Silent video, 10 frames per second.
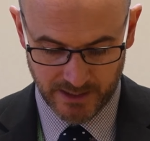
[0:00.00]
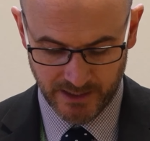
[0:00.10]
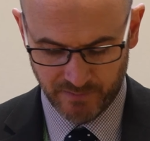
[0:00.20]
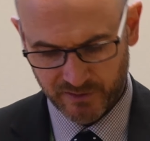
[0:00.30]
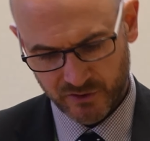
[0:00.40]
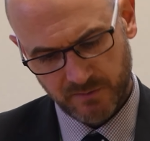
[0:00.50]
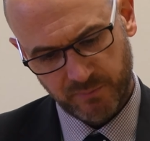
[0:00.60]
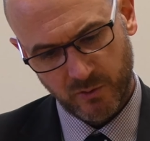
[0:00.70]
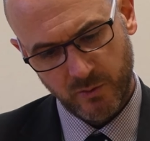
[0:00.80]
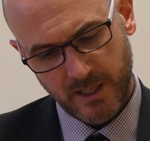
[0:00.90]
Another
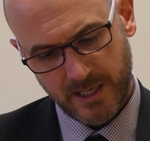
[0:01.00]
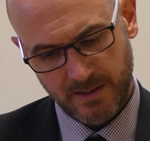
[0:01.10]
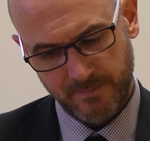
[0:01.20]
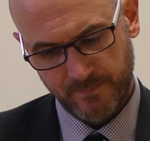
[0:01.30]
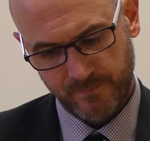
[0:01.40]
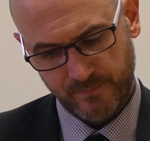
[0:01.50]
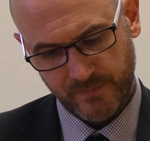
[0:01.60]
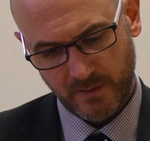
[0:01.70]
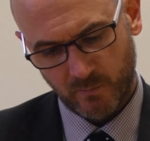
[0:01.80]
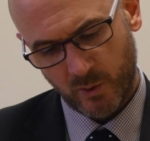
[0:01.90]
example,
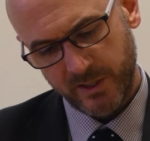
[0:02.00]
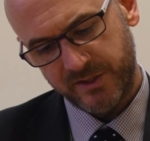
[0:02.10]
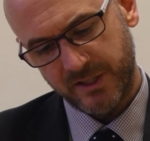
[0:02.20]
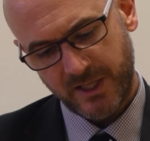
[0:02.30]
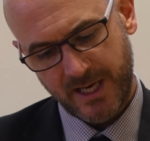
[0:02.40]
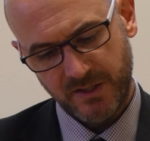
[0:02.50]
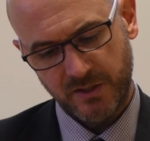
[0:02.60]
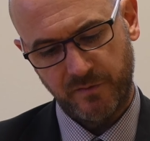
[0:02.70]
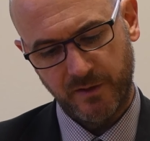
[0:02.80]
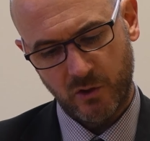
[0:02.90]
what is the
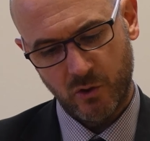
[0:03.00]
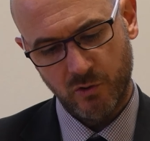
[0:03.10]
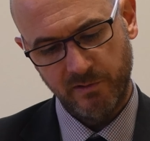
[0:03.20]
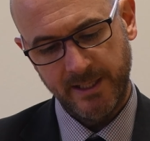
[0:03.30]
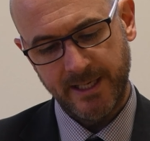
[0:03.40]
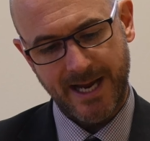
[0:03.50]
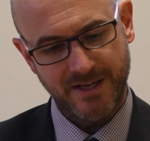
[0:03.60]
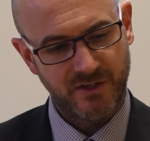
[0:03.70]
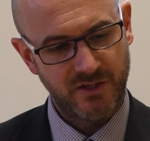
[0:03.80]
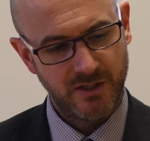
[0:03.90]
test for chlorine
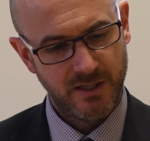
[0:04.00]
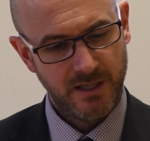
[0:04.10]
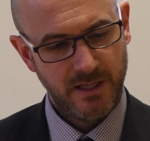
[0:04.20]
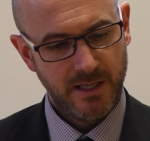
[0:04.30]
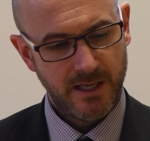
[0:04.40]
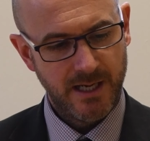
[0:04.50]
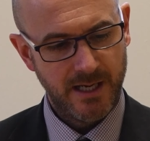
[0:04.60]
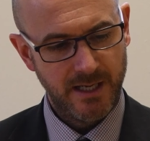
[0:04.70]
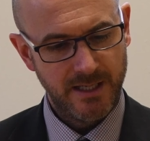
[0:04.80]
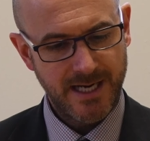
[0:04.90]
gas?
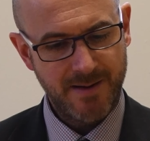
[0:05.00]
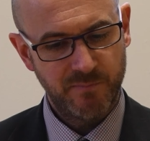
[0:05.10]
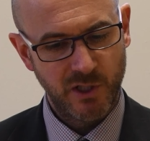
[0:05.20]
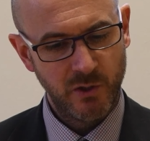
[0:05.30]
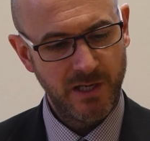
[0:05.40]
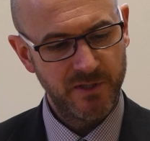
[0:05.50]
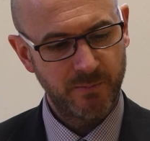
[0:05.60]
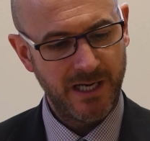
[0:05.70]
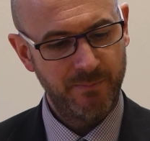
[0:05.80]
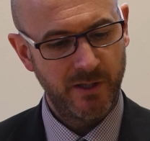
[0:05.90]
Damp blue litmus
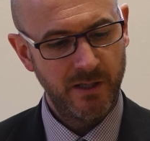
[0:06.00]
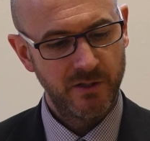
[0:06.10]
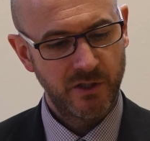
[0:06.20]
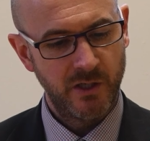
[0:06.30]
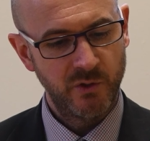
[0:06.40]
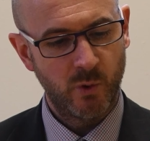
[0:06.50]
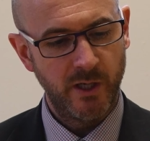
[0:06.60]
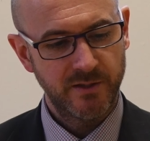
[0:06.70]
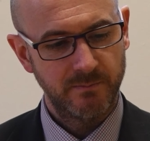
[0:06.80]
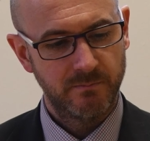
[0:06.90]
paper turns
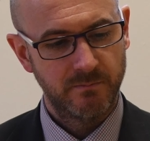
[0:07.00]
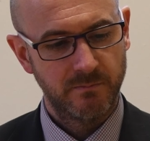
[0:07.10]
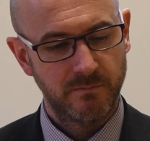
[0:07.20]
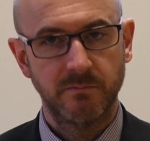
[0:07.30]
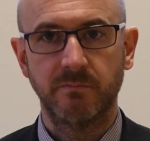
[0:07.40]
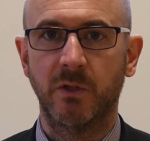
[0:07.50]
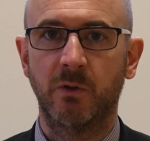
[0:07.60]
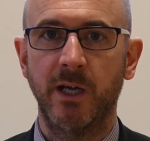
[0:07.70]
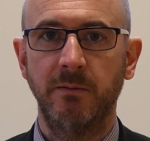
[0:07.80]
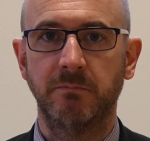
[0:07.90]
white.
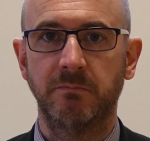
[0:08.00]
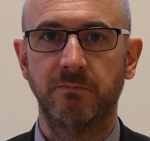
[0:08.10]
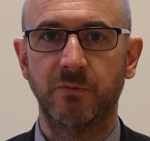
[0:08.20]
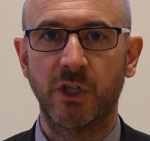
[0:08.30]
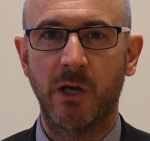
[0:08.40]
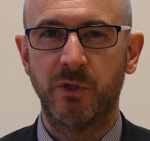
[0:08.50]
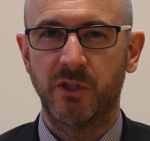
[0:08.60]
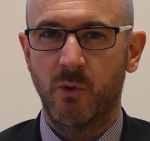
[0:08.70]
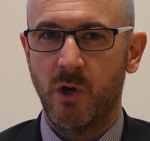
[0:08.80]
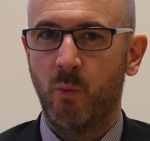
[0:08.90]
Okay? So
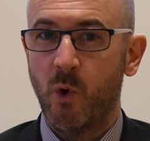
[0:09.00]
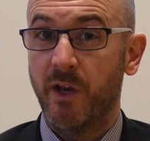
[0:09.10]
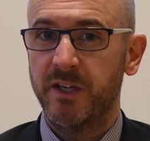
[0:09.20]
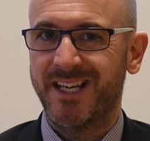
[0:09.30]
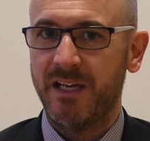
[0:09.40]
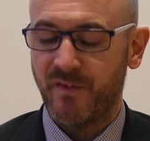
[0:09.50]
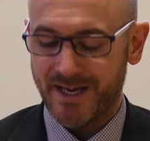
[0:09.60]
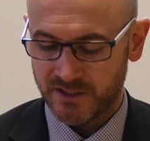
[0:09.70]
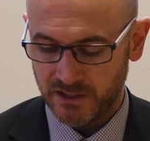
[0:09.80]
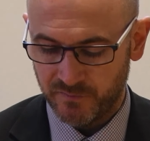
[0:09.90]
just what are those key
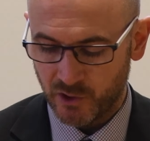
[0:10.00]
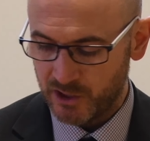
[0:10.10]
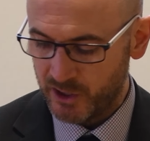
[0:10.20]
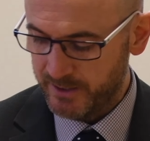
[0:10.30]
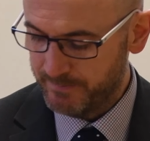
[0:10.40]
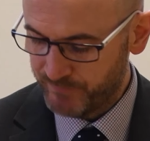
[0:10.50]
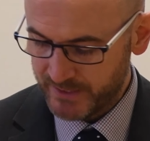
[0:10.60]
facts that you've got to learn?